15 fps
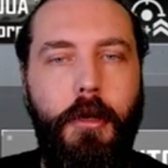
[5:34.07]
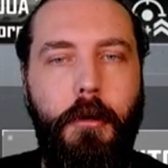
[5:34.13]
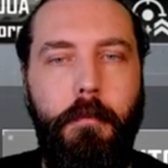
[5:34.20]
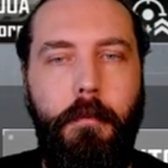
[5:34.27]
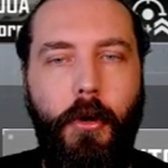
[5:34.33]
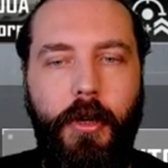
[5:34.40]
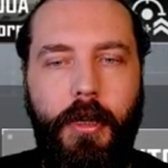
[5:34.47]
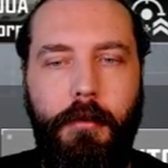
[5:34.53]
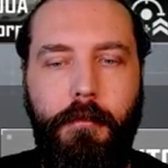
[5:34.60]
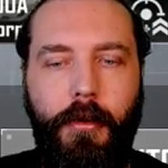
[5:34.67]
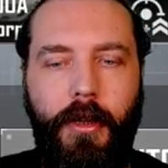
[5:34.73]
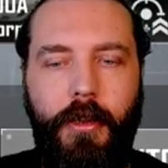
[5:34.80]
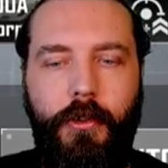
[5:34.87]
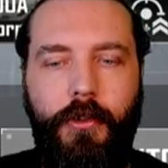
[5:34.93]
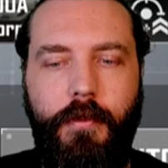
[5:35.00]
But in
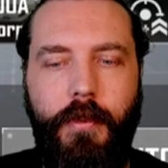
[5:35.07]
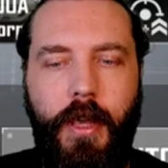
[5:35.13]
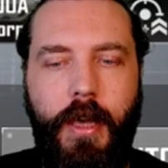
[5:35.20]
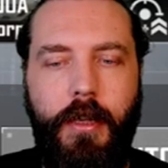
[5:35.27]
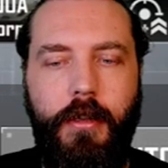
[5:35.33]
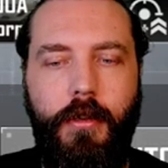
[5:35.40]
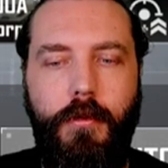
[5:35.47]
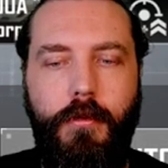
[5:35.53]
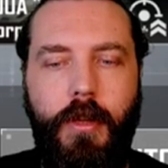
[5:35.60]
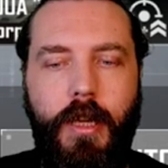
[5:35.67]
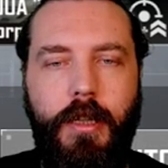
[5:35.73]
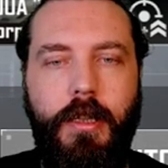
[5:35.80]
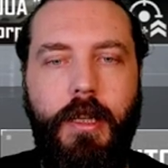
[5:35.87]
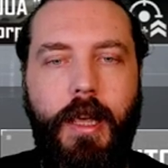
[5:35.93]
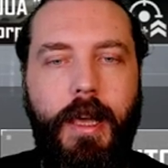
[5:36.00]
place of that, you
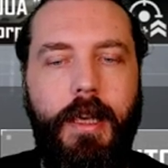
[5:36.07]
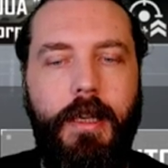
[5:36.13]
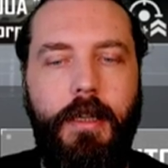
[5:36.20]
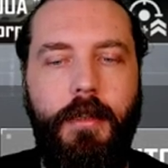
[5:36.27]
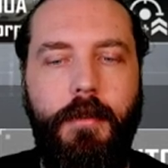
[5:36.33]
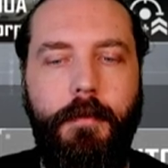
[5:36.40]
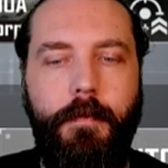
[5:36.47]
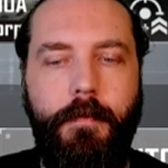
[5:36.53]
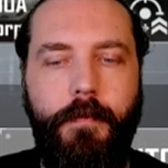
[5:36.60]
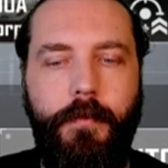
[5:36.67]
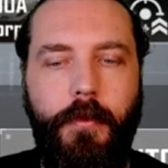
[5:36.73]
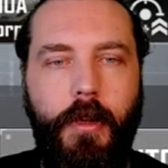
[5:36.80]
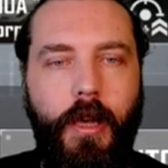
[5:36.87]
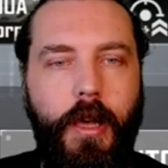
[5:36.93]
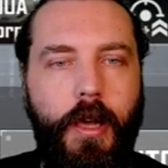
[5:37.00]
then gain
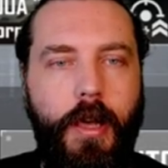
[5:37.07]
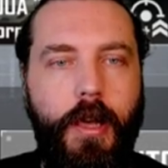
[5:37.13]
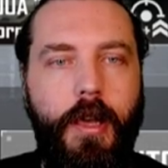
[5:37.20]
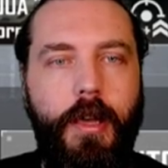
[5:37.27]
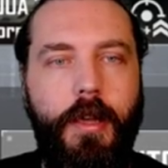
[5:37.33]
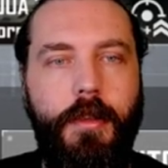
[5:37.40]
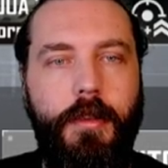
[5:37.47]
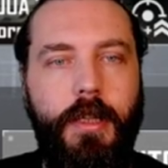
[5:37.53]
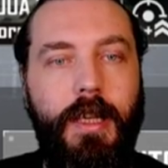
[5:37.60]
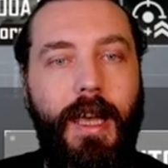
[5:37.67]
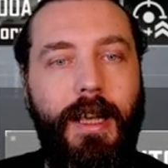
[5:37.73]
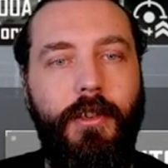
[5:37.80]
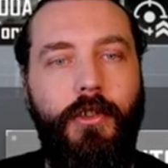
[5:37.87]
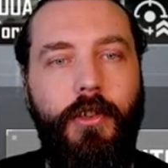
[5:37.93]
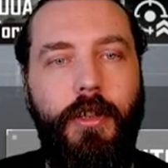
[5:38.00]
the
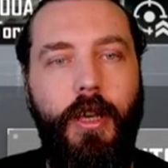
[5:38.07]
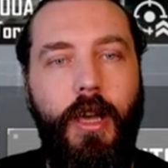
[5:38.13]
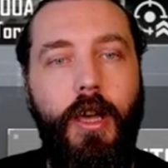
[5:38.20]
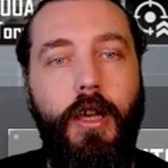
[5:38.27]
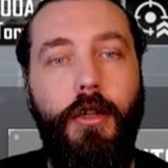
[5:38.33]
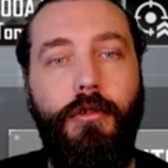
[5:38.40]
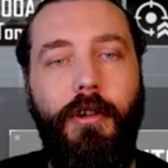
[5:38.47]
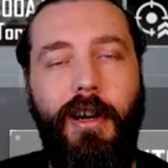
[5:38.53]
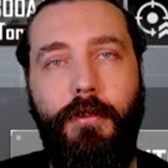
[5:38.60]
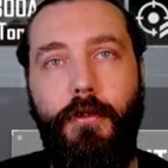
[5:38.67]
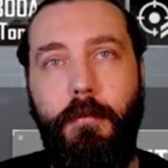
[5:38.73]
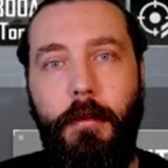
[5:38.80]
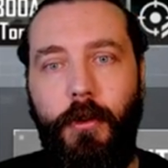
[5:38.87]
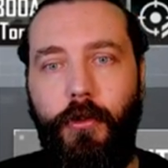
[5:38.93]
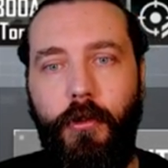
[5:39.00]

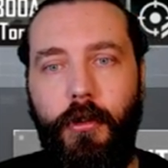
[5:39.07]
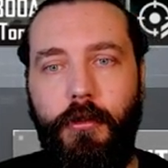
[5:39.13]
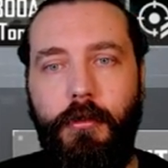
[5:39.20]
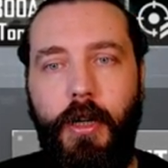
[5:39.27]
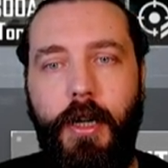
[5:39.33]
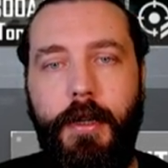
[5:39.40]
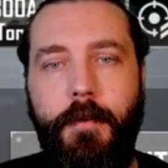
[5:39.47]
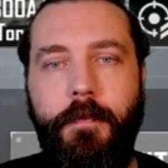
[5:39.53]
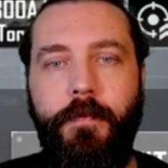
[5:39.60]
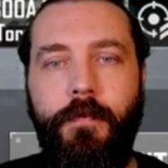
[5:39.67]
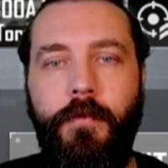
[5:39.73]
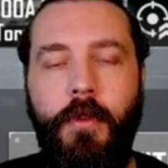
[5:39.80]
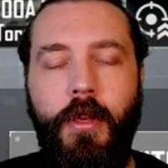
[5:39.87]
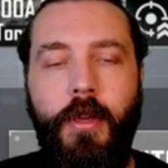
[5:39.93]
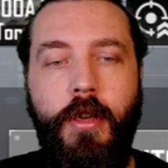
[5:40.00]
anti-aircraft missile array,
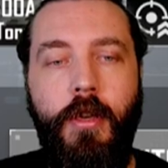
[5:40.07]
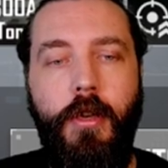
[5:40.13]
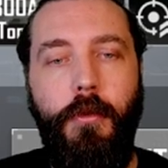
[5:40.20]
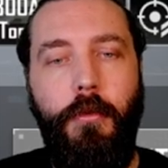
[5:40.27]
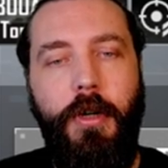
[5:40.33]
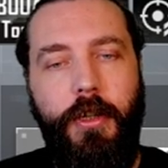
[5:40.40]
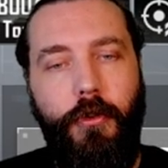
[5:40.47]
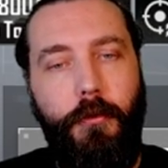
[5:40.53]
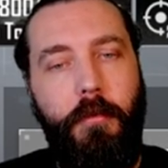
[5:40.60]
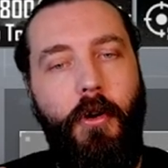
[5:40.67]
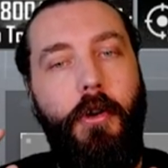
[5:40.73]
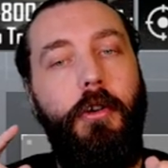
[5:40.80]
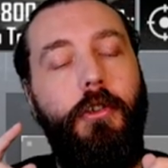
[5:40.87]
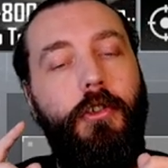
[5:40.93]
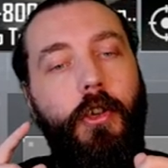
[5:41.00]
which
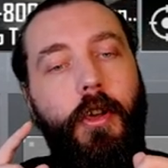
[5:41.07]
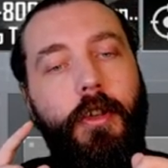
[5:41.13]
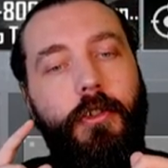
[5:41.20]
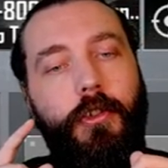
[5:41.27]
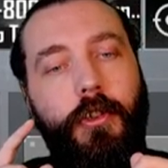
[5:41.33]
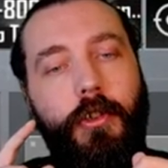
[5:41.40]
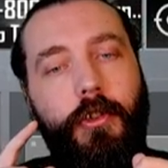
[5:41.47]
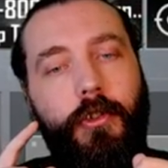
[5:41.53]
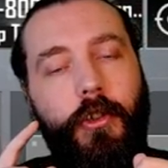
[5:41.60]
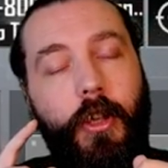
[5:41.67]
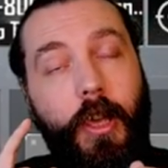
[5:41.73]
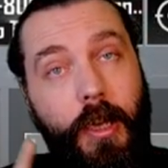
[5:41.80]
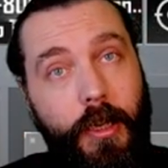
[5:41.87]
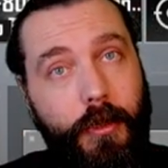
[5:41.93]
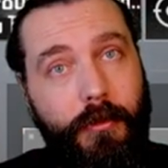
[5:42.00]
prioritizes
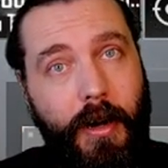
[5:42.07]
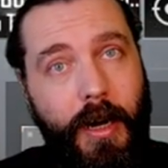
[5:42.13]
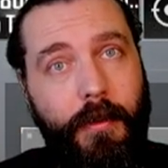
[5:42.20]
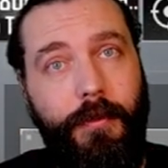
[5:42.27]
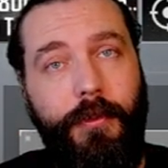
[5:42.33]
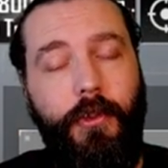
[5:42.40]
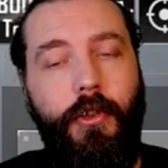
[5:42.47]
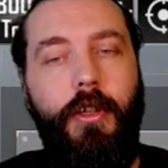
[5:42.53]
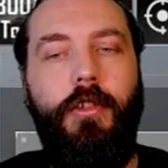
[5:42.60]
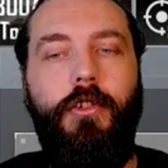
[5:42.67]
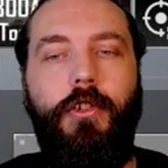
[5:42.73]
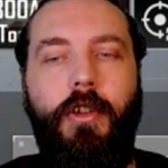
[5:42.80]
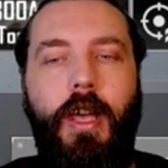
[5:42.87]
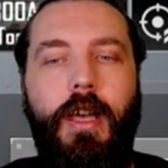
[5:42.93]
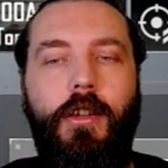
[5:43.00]
aircraft
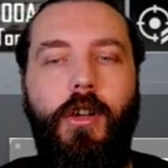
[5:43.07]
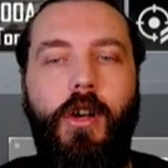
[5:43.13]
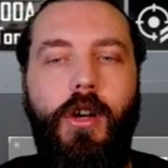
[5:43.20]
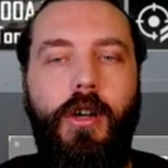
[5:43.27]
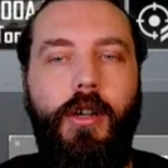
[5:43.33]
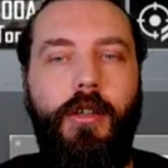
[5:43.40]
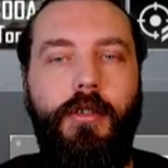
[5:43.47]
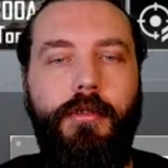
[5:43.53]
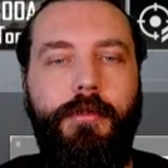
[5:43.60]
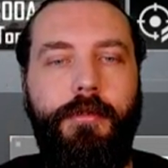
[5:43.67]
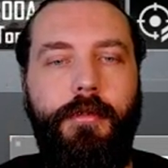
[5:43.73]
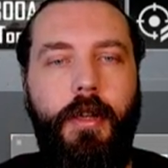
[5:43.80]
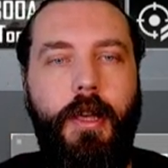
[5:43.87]
instead of